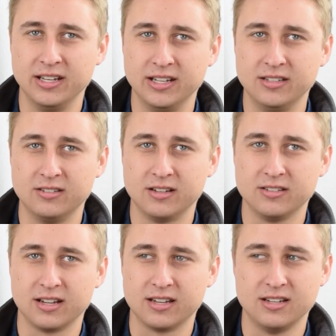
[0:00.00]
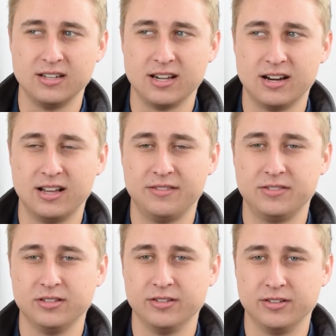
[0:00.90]
needs. Because like I said, you kind of have
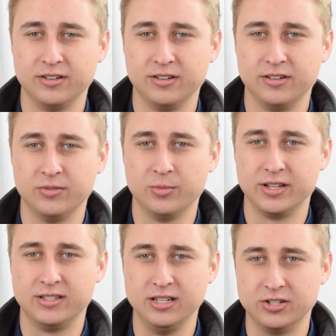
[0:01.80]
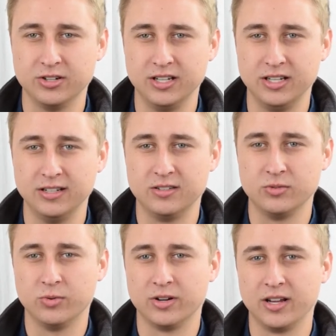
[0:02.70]
to learn what a teacher needs,
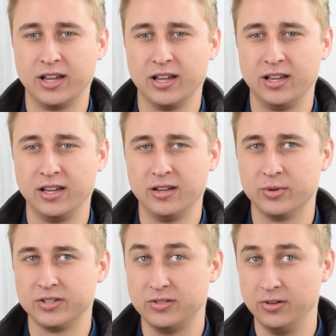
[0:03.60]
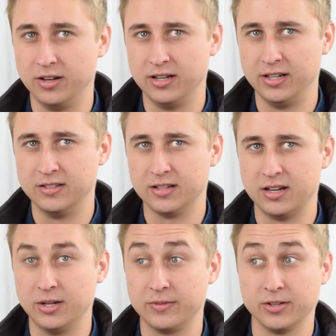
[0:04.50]
what a student needs,
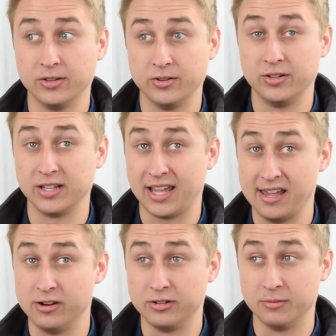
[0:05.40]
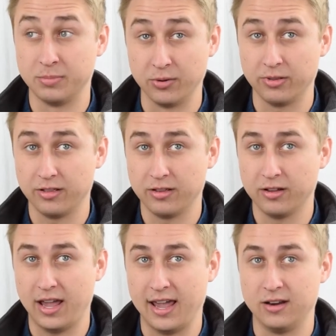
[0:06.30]
and you have to learn to cater to both
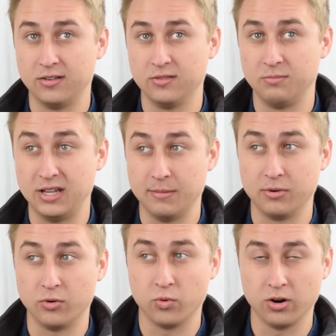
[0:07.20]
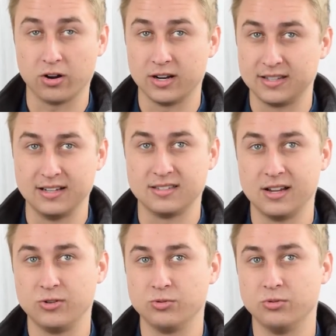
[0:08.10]
and be able to work on a tight
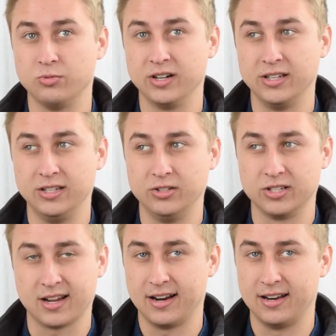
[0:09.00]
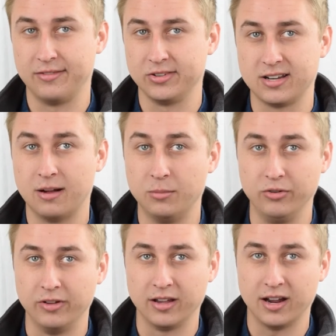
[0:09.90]
schedule where you just kind of never stop
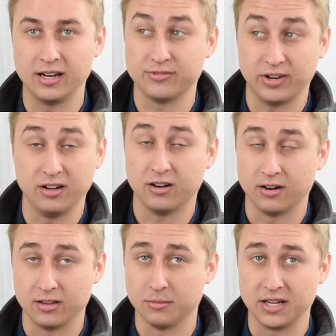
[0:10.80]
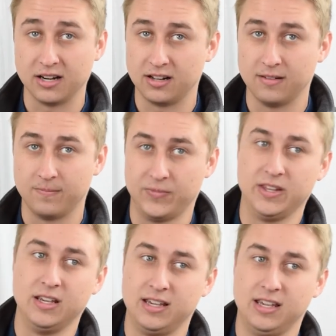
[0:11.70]
moving. And it's very hard in the beginning.
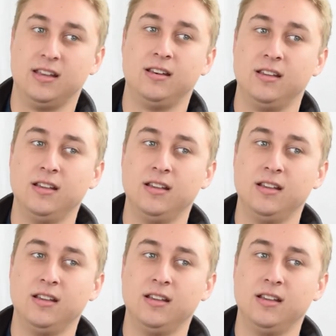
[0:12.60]
You get